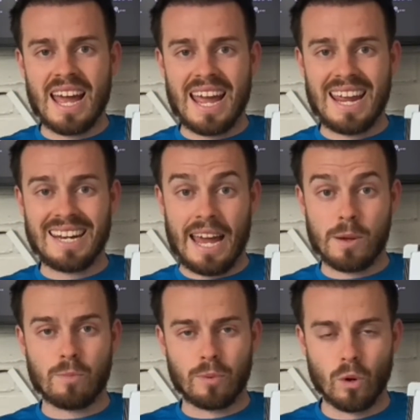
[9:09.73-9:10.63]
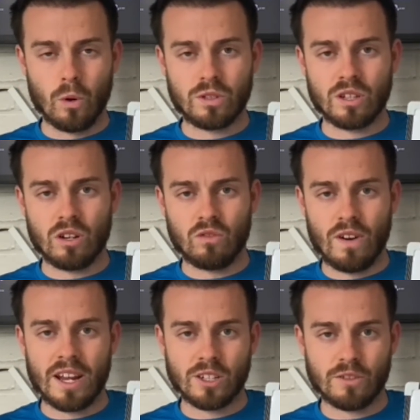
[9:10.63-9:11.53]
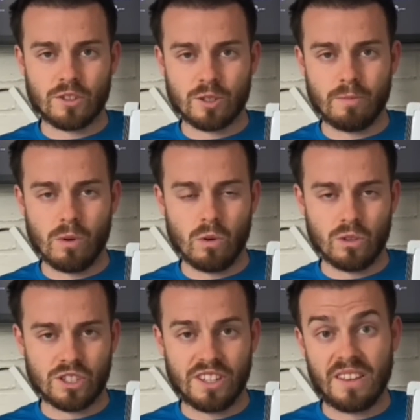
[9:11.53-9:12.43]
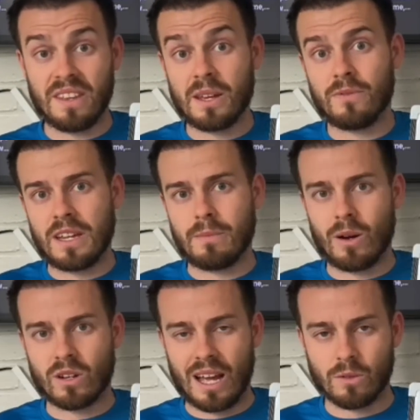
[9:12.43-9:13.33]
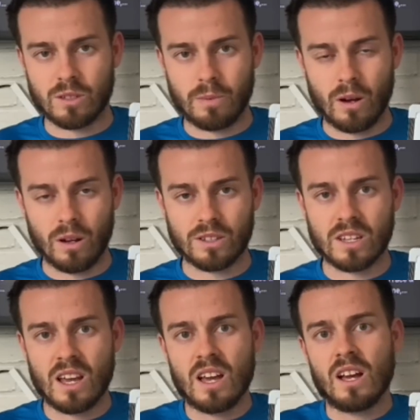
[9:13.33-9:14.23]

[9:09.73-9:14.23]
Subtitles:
in a broader range of sports than their female counterparts.